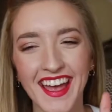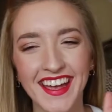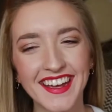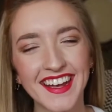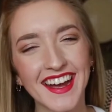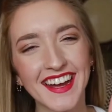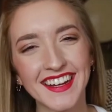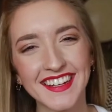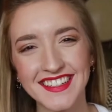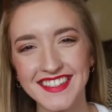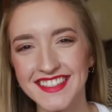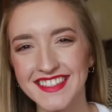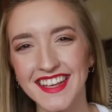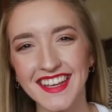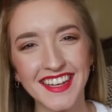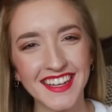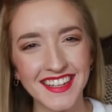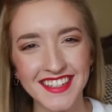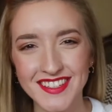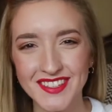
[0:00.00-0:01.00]
Hey guys,
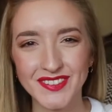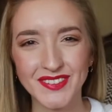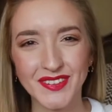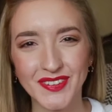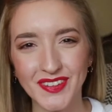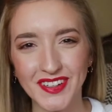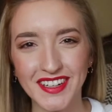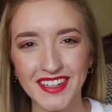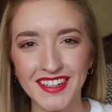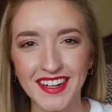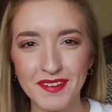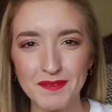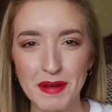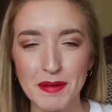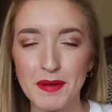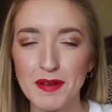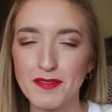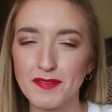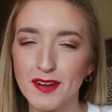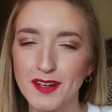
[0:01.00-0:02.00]
it's Lauren.
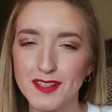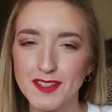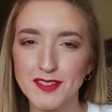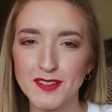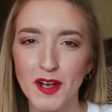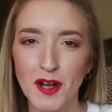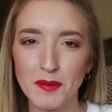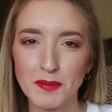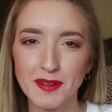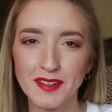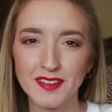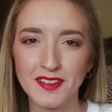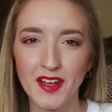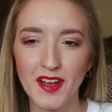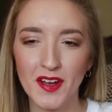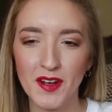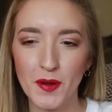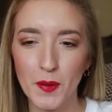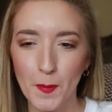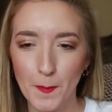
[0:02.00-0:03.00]
My friends call me
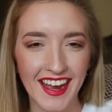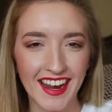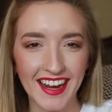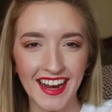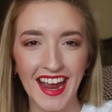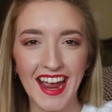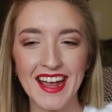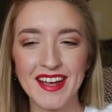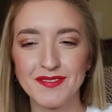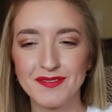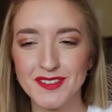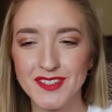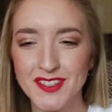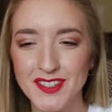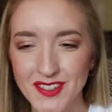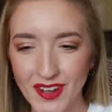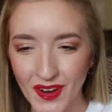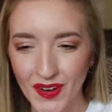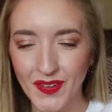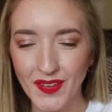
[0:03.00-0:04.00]
Lo. I am
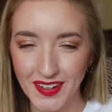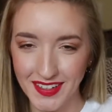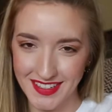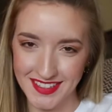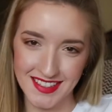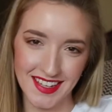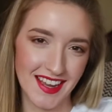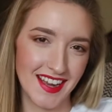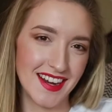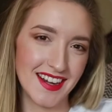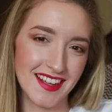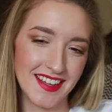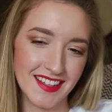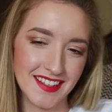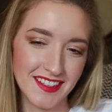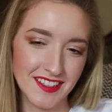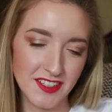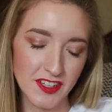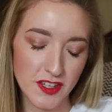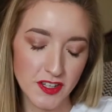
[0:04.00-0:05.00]
so
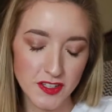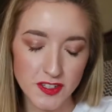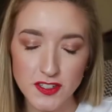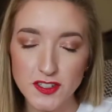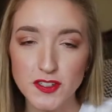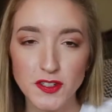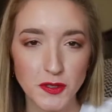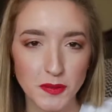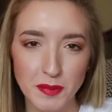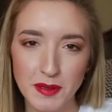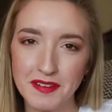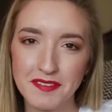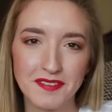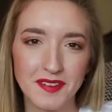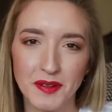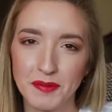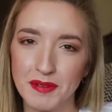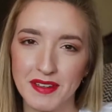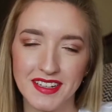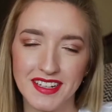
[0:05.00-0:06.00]
excited to be
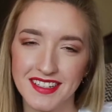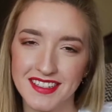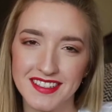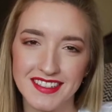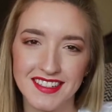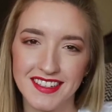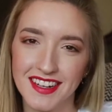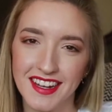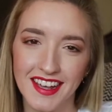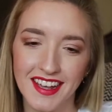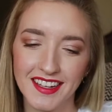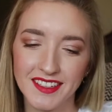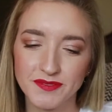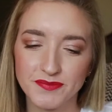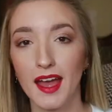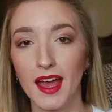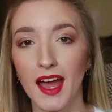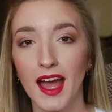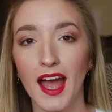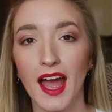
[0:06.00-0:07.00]
filming this today.